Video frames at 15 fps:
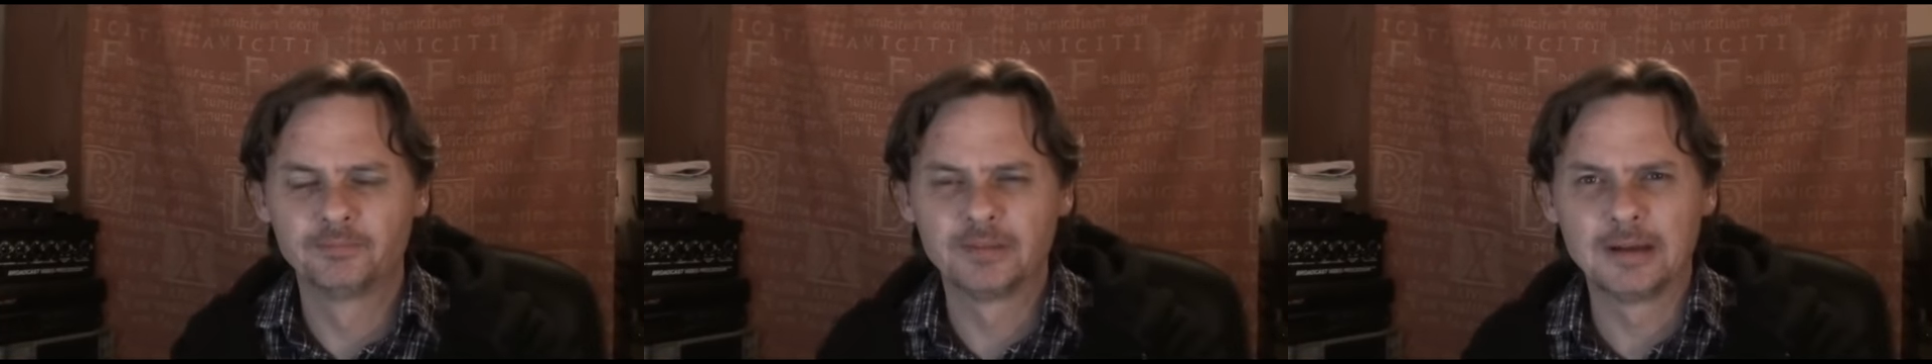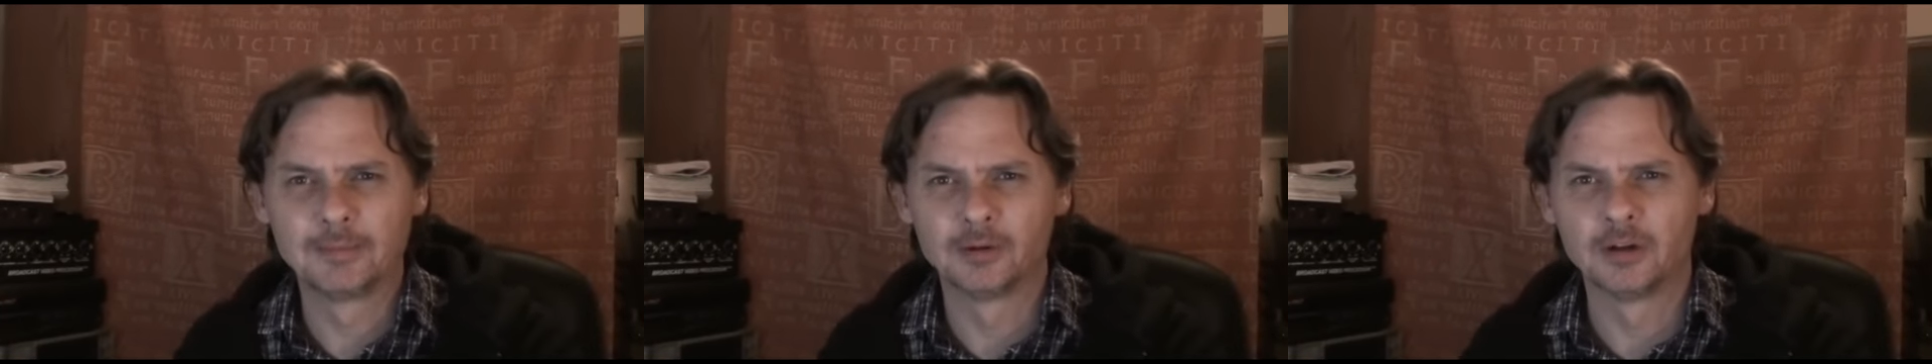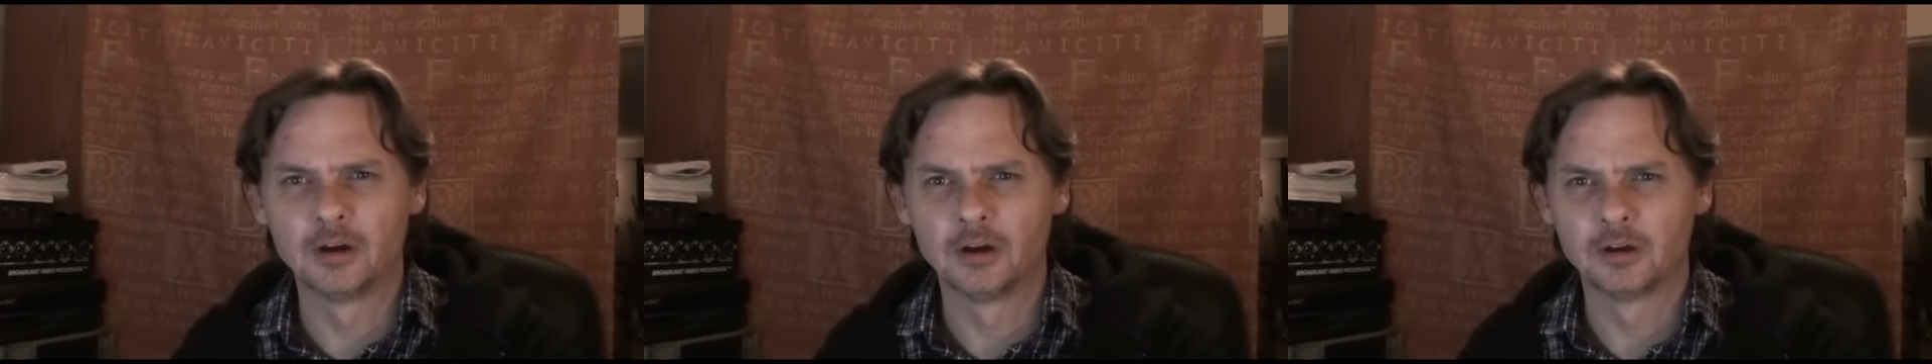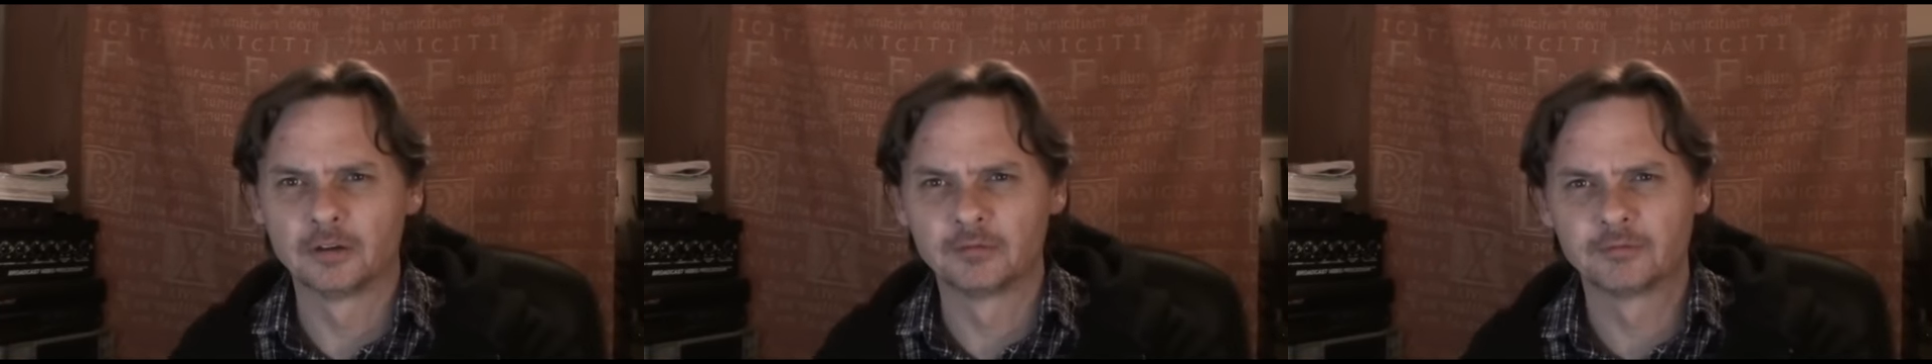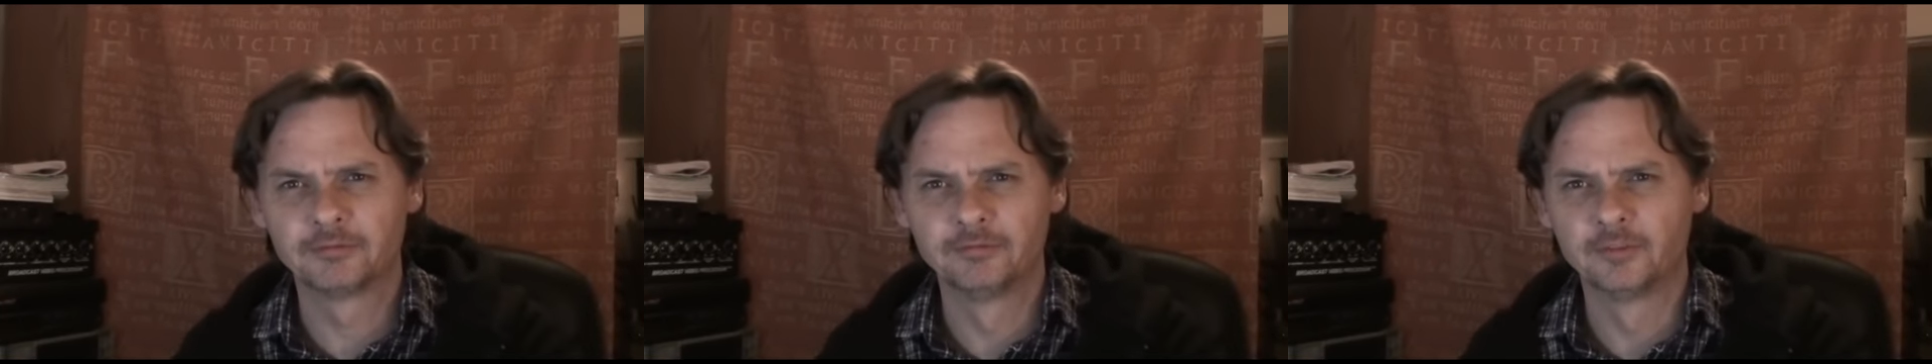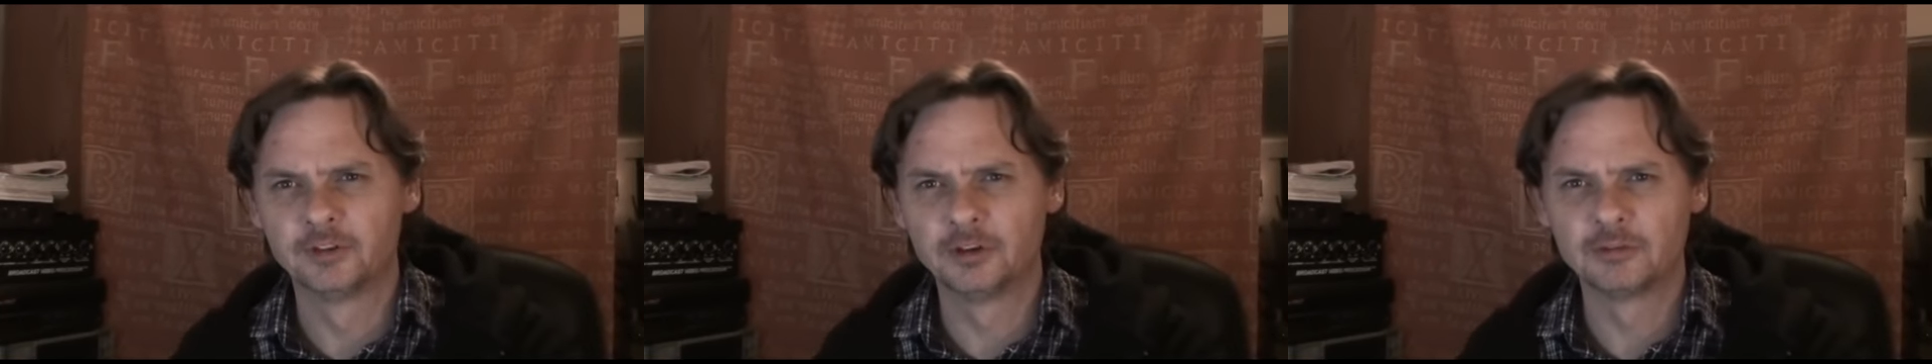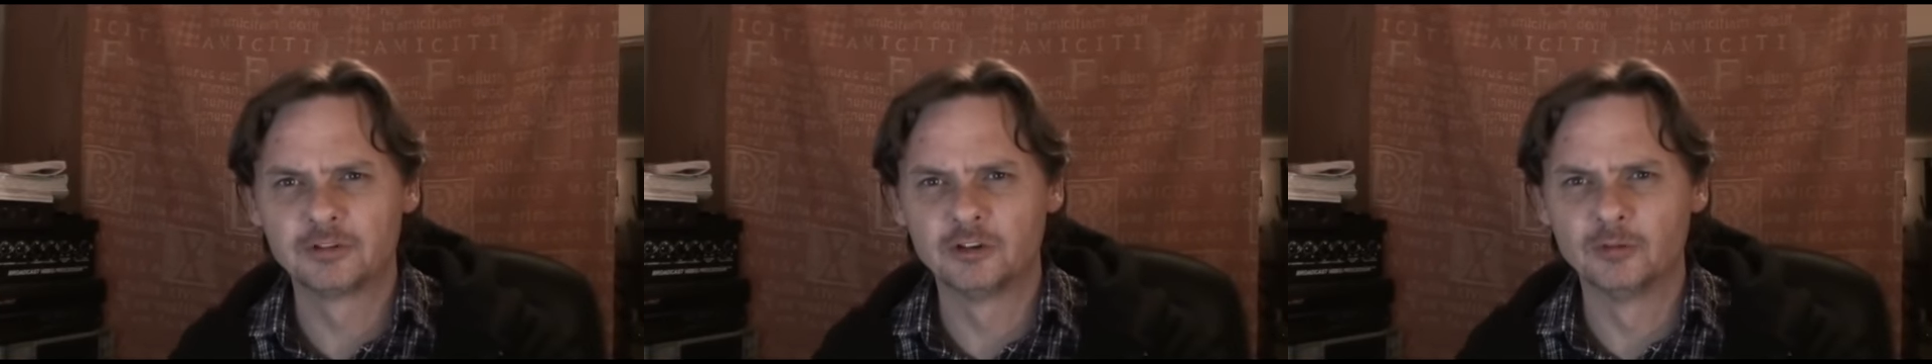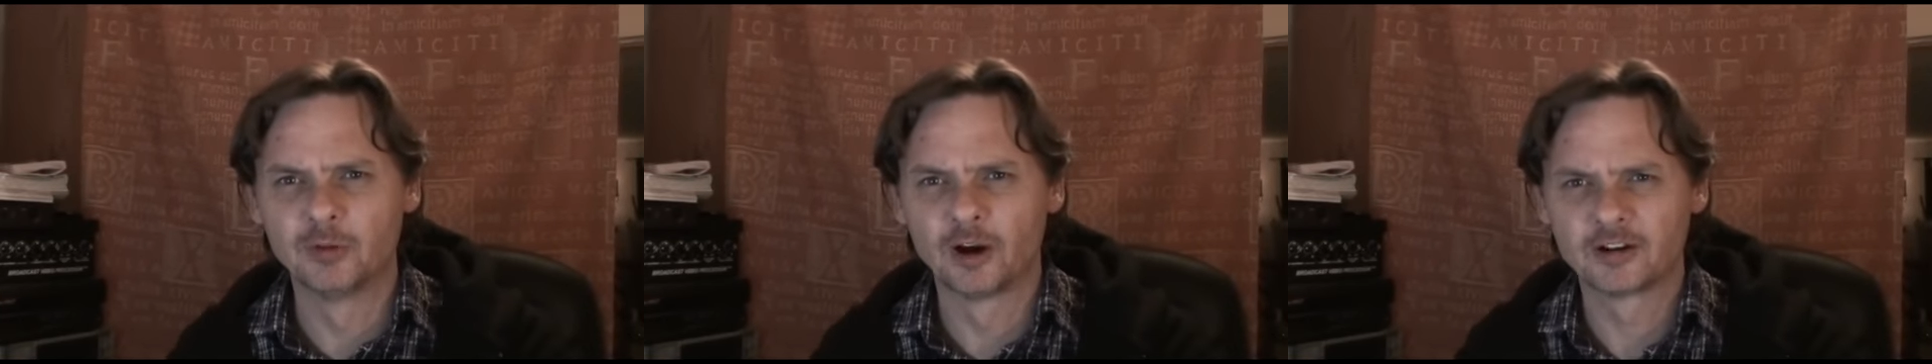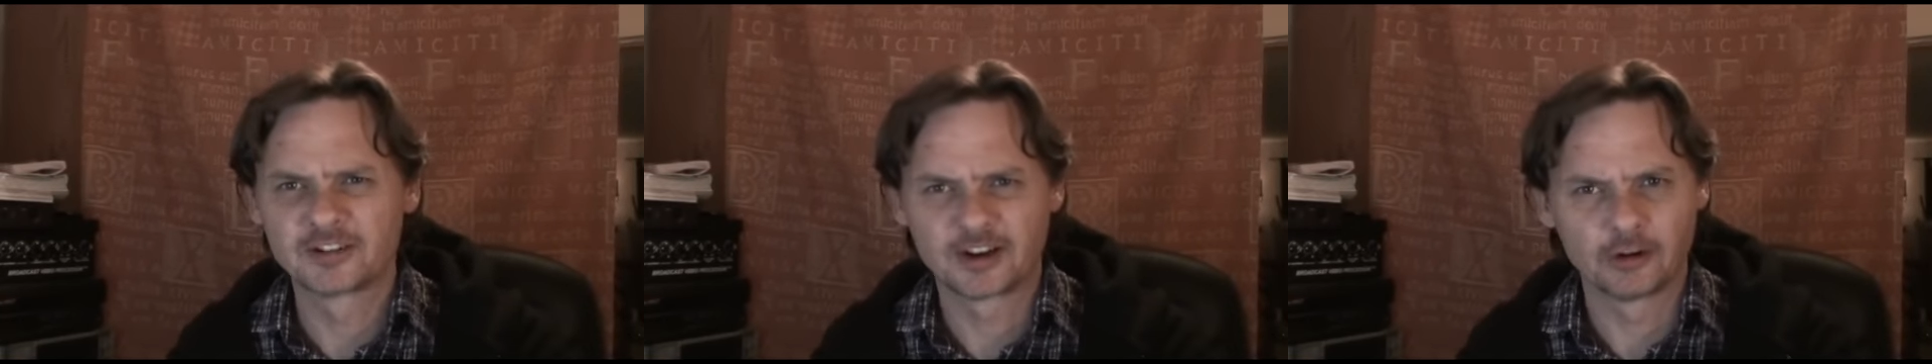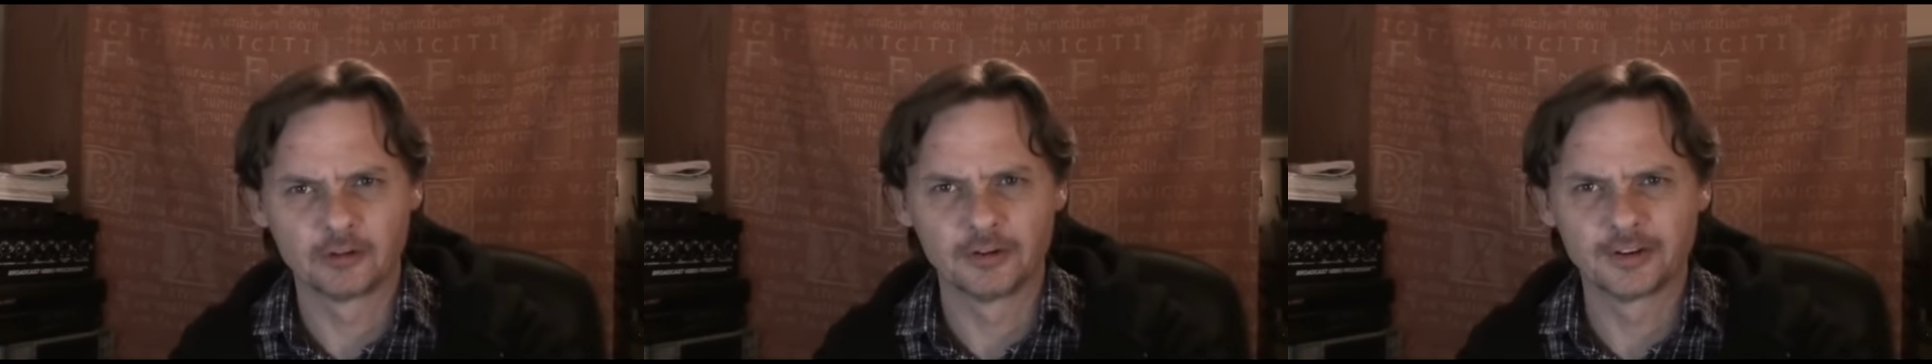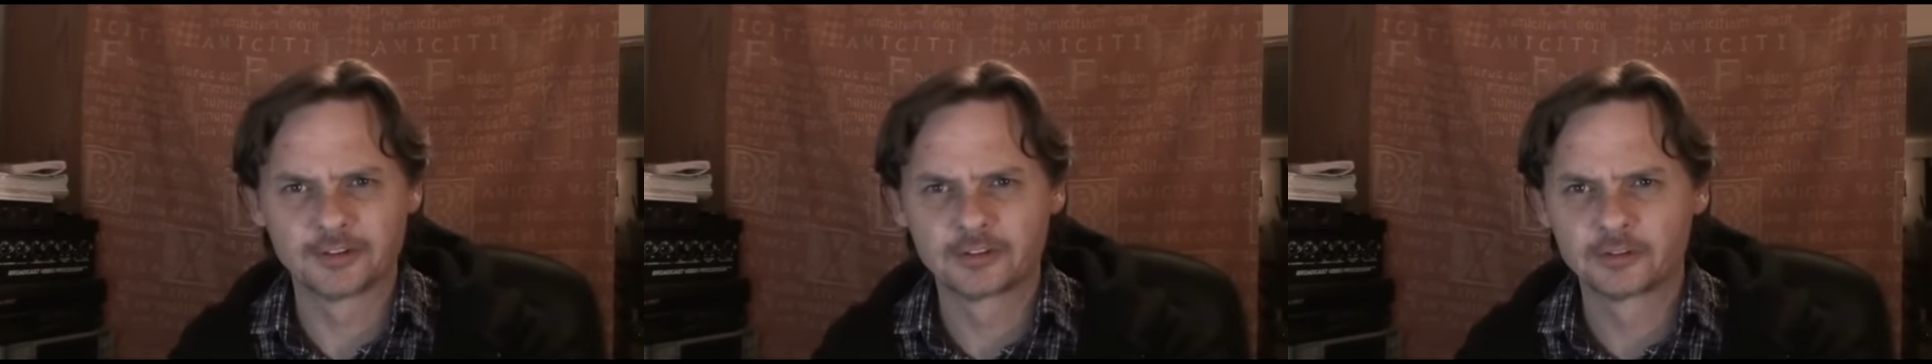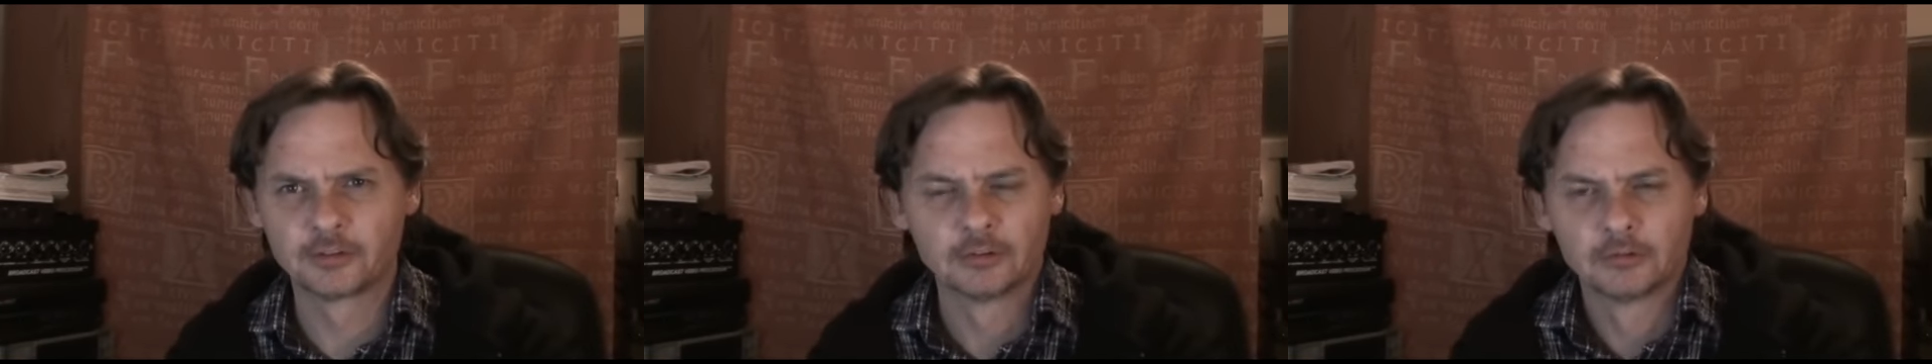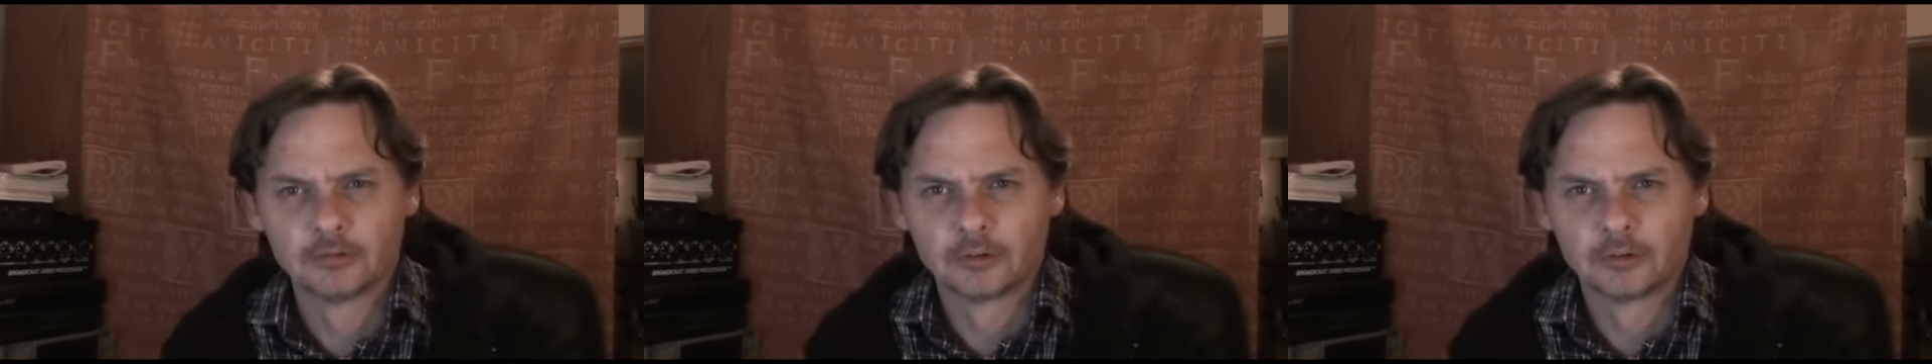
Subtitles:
people on YouTube are terrorists.